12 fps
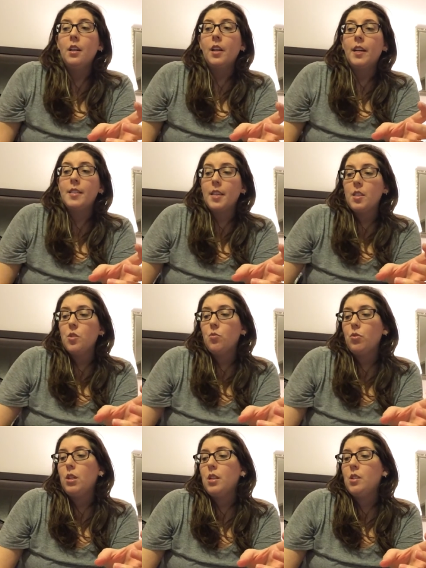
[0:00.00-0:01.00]

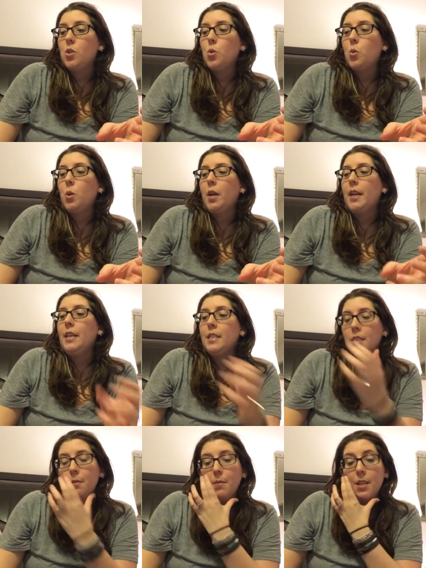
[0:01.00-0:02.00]
accessories, or
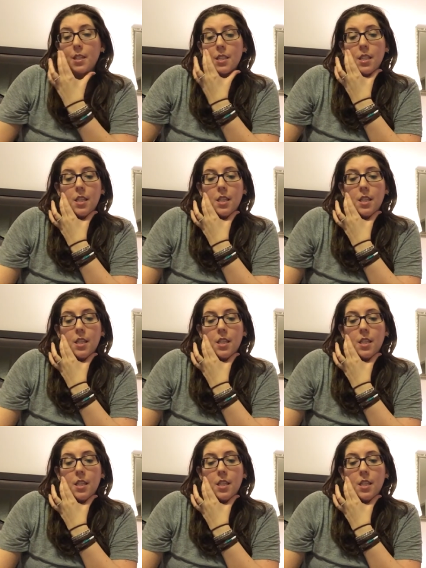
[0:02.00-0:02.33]
intimates.